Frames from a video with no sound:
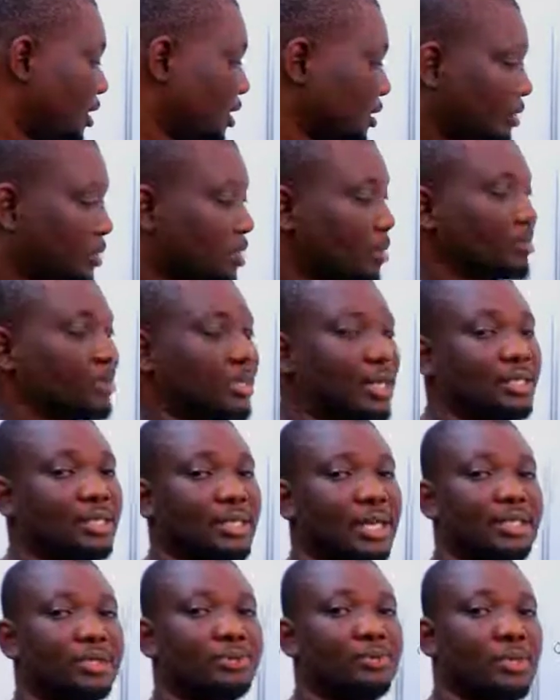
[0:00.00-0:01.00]
substance
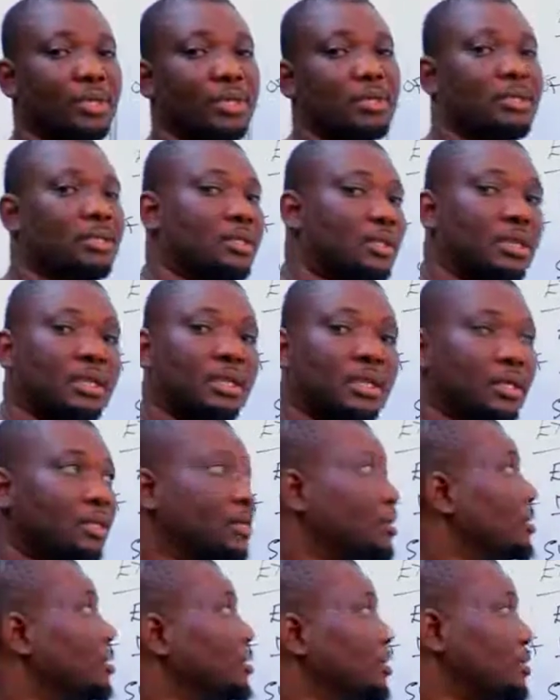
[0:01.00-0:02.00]
as waste
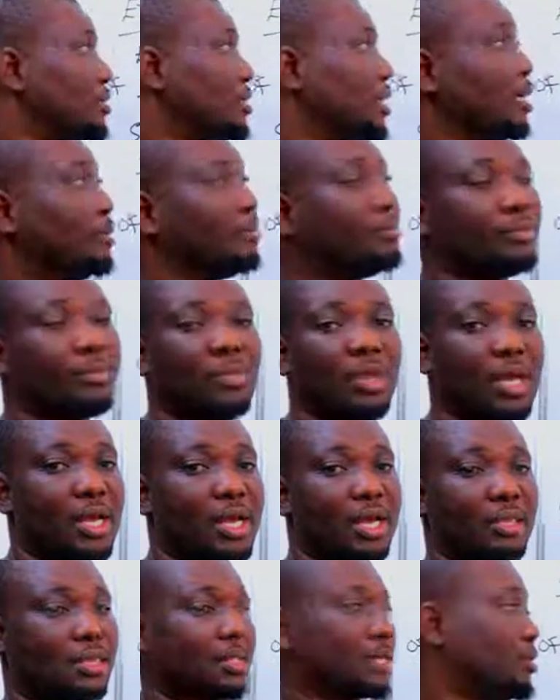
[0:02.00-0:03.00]
is
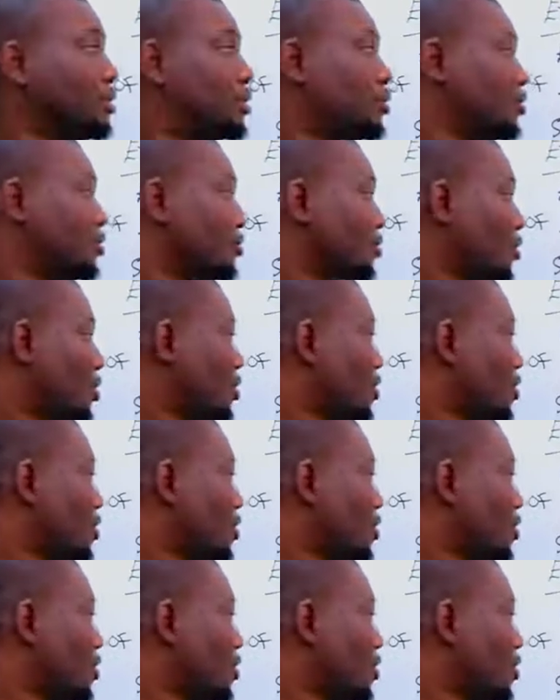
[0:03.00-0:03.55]
excretion.